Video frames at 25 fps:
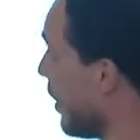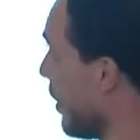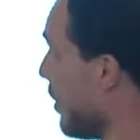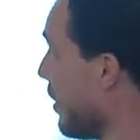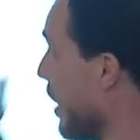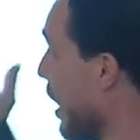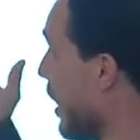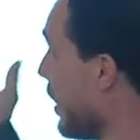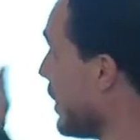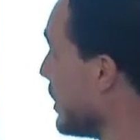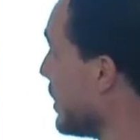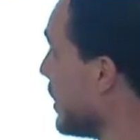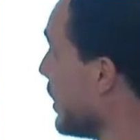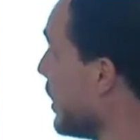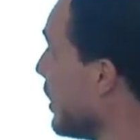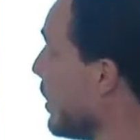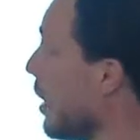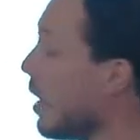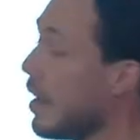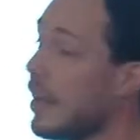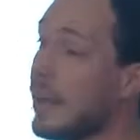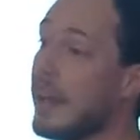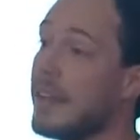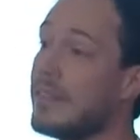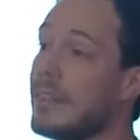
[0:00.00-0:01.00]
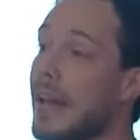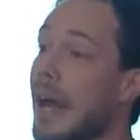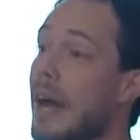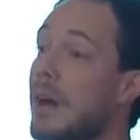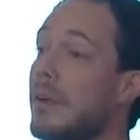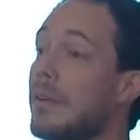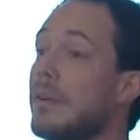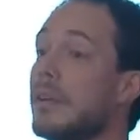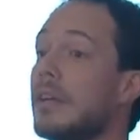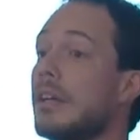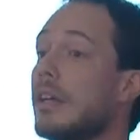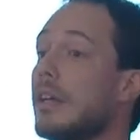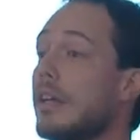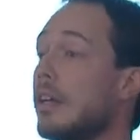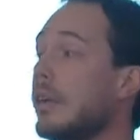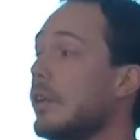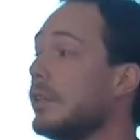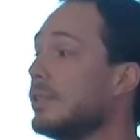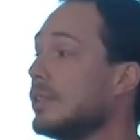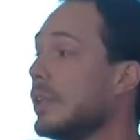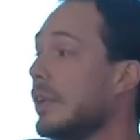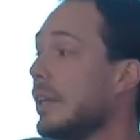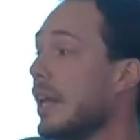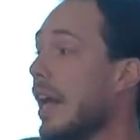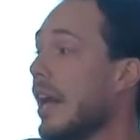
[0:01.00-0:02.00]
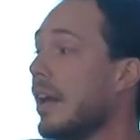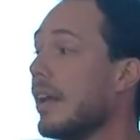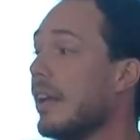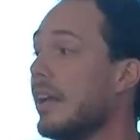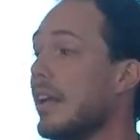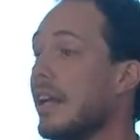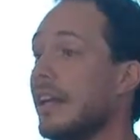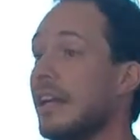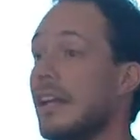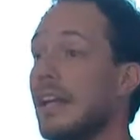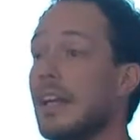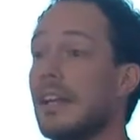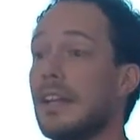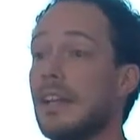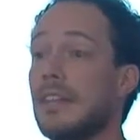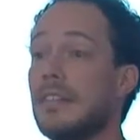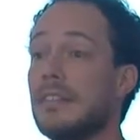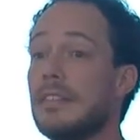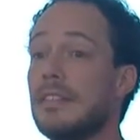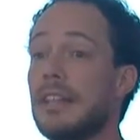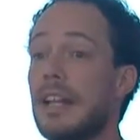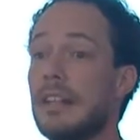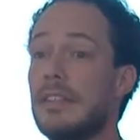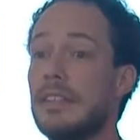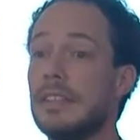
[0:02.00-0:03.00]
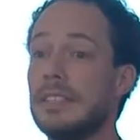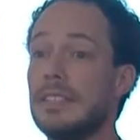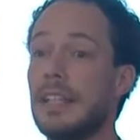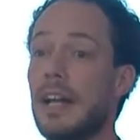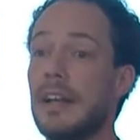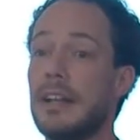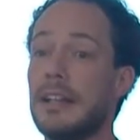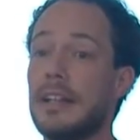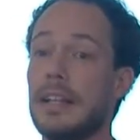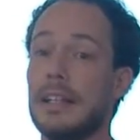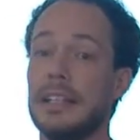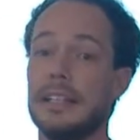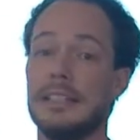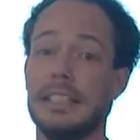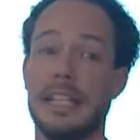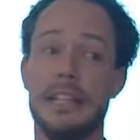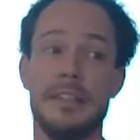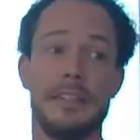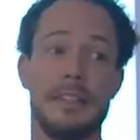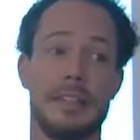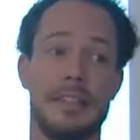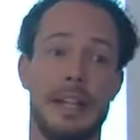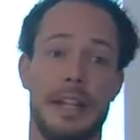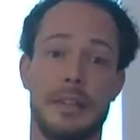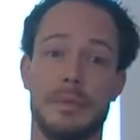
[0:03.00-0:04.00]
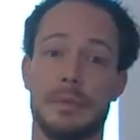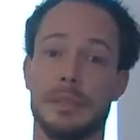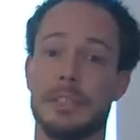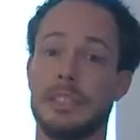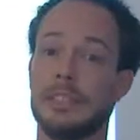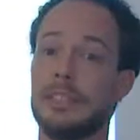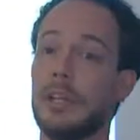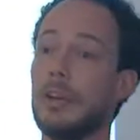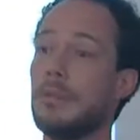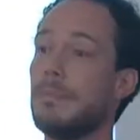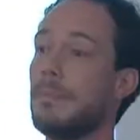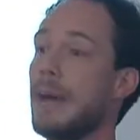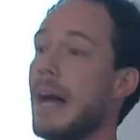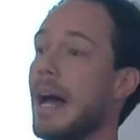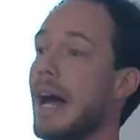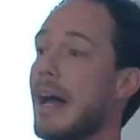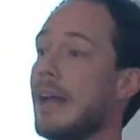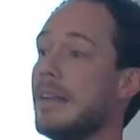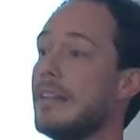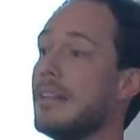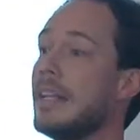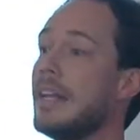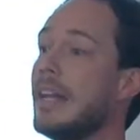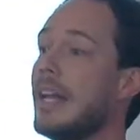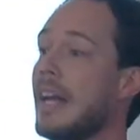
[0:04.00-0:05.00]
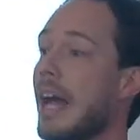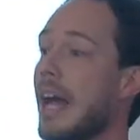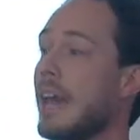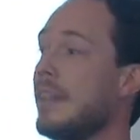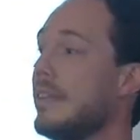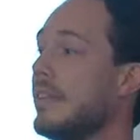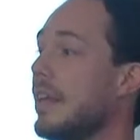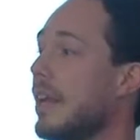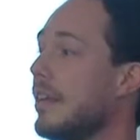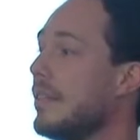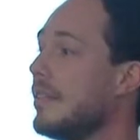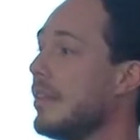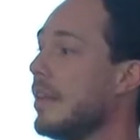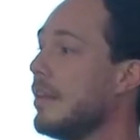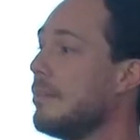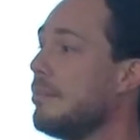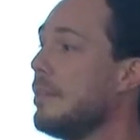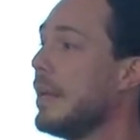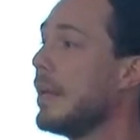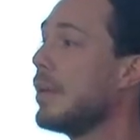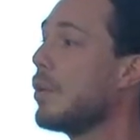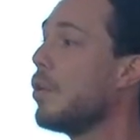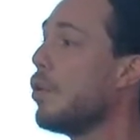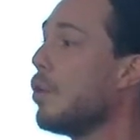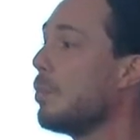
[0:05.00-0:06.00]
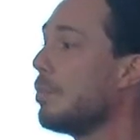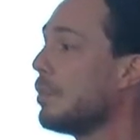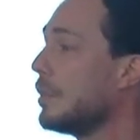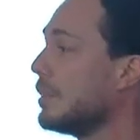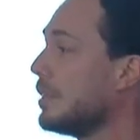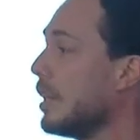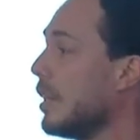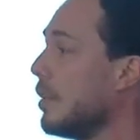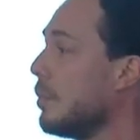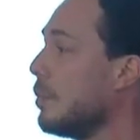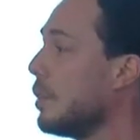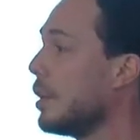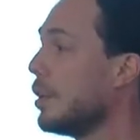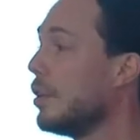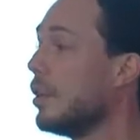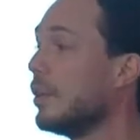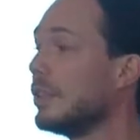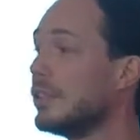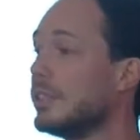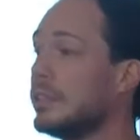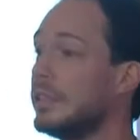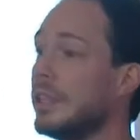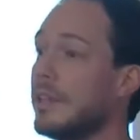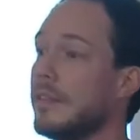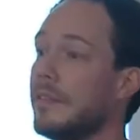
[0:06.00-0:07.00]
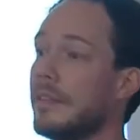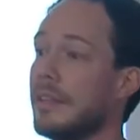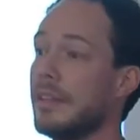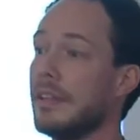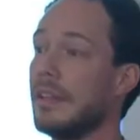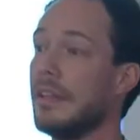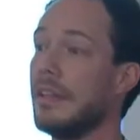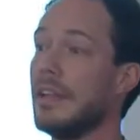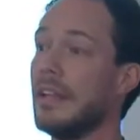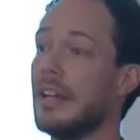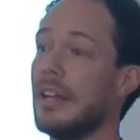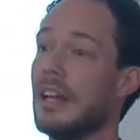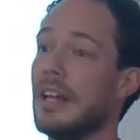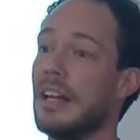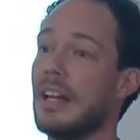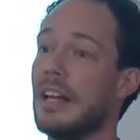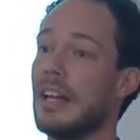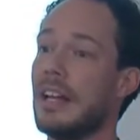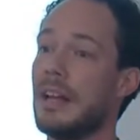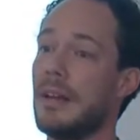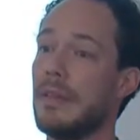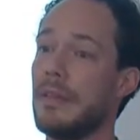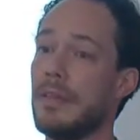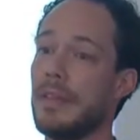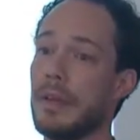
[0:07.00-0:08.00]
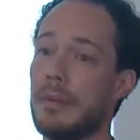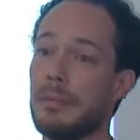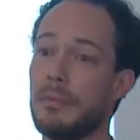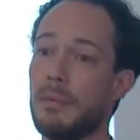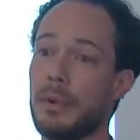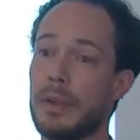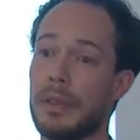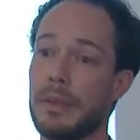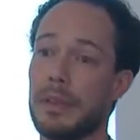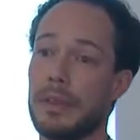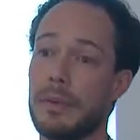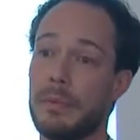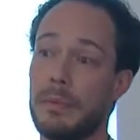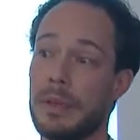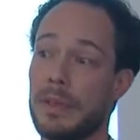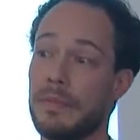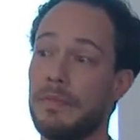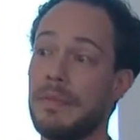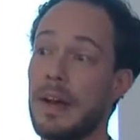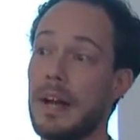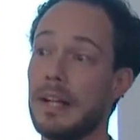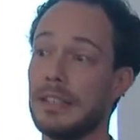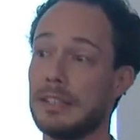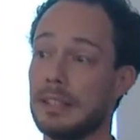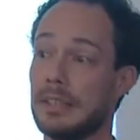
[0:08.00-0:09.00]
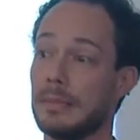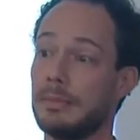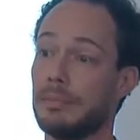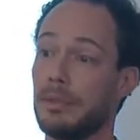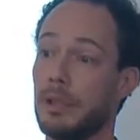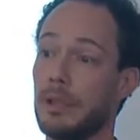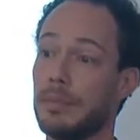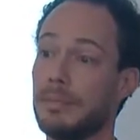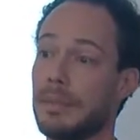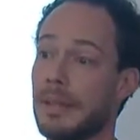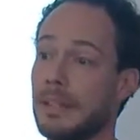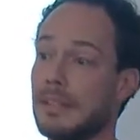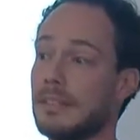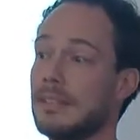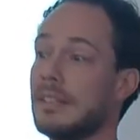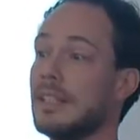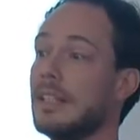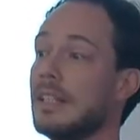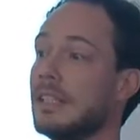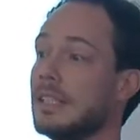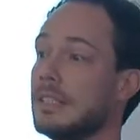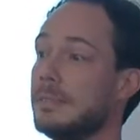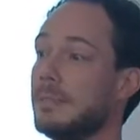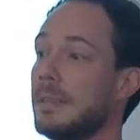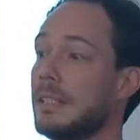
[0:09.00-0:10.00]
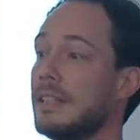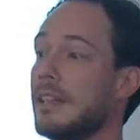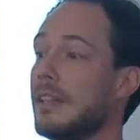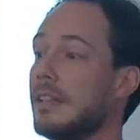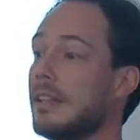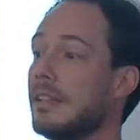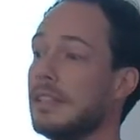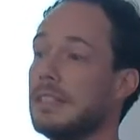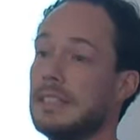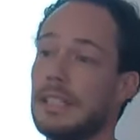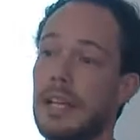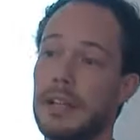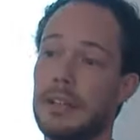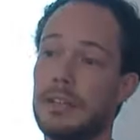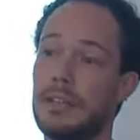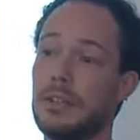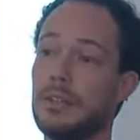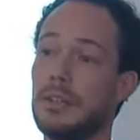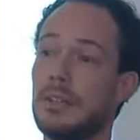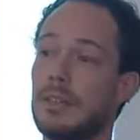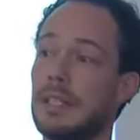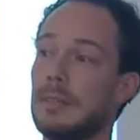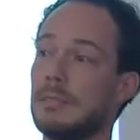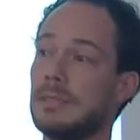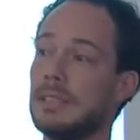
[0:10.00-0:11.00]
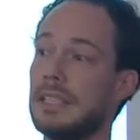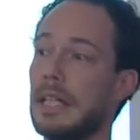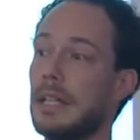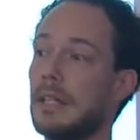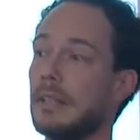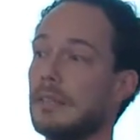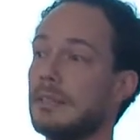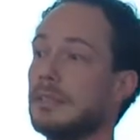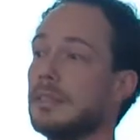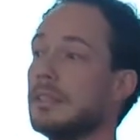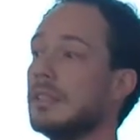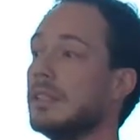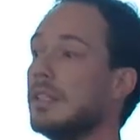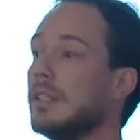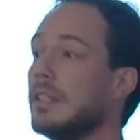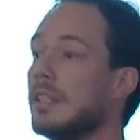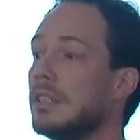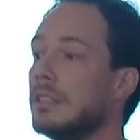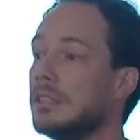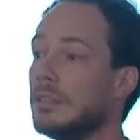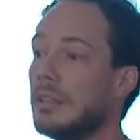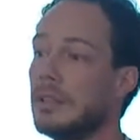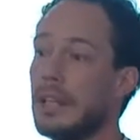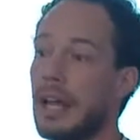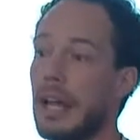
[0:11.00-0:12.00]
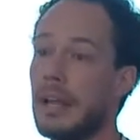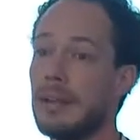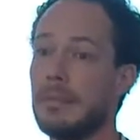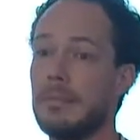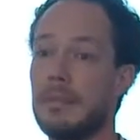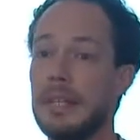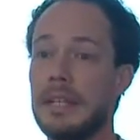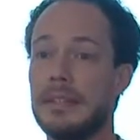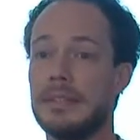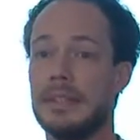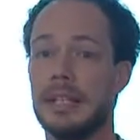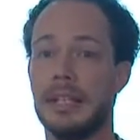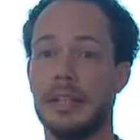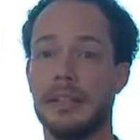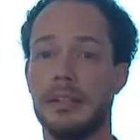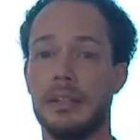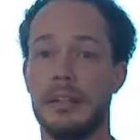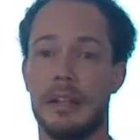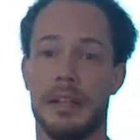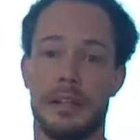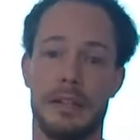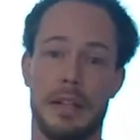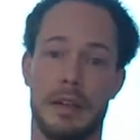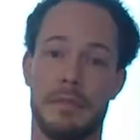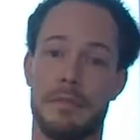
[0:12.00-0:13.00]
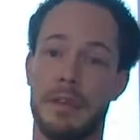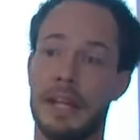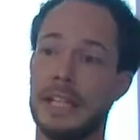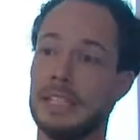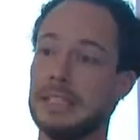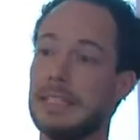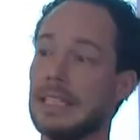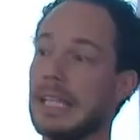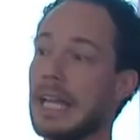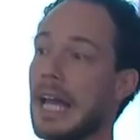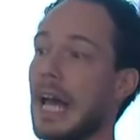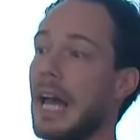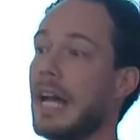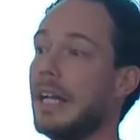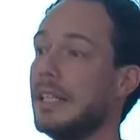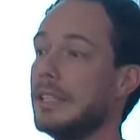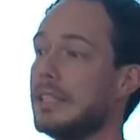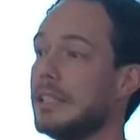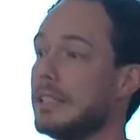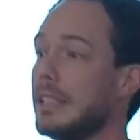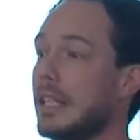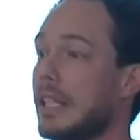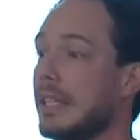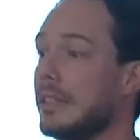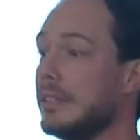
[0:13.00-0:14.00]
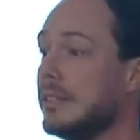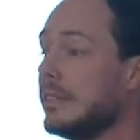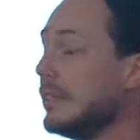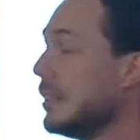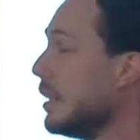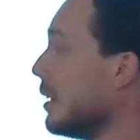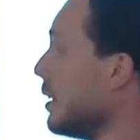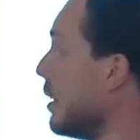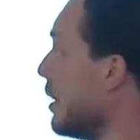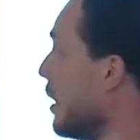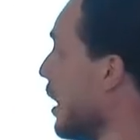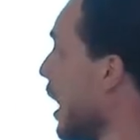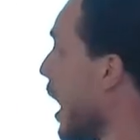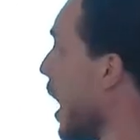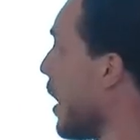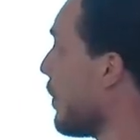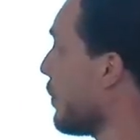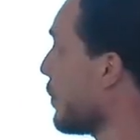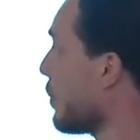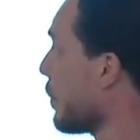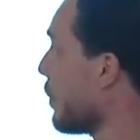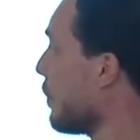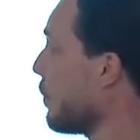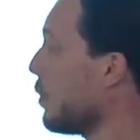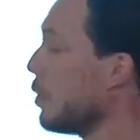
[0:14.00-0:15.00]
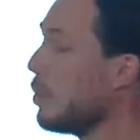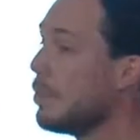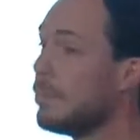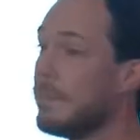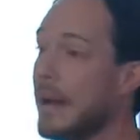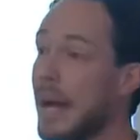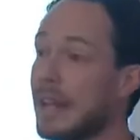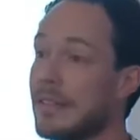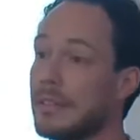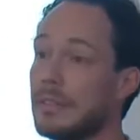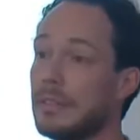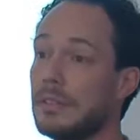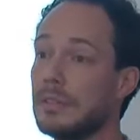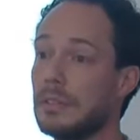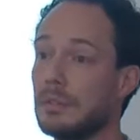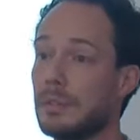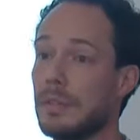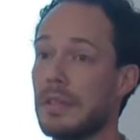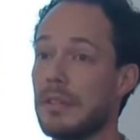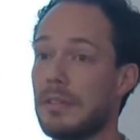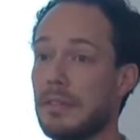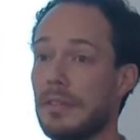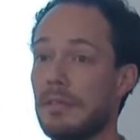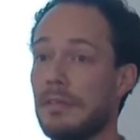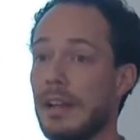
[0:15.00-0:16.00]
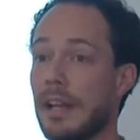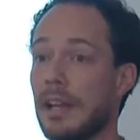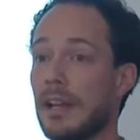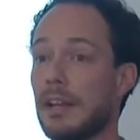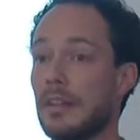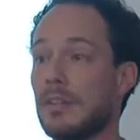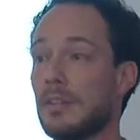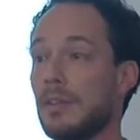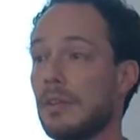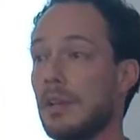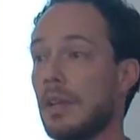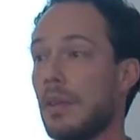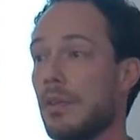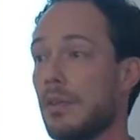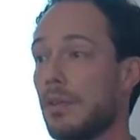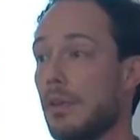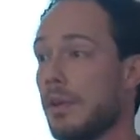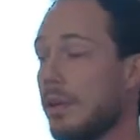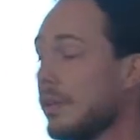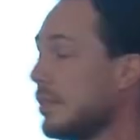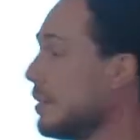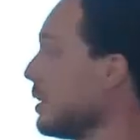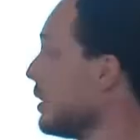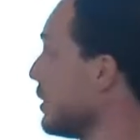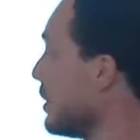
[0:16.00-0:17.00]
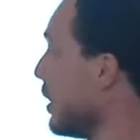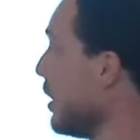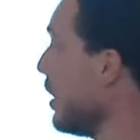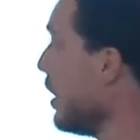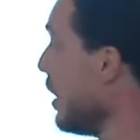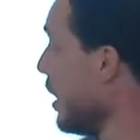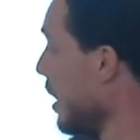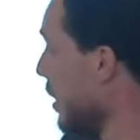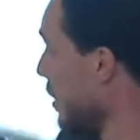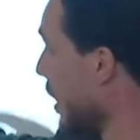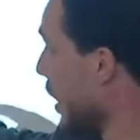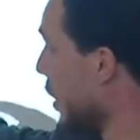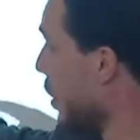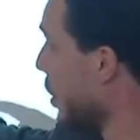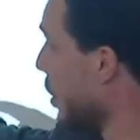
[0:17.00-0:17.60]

There's a town also in England that decided that its internet was so bad and that big corporates were not serving them with faster broadband speed that they decided to do it themselves. So they had a meeting, they raised the cash, and after a few battles with the regulatory authorities, they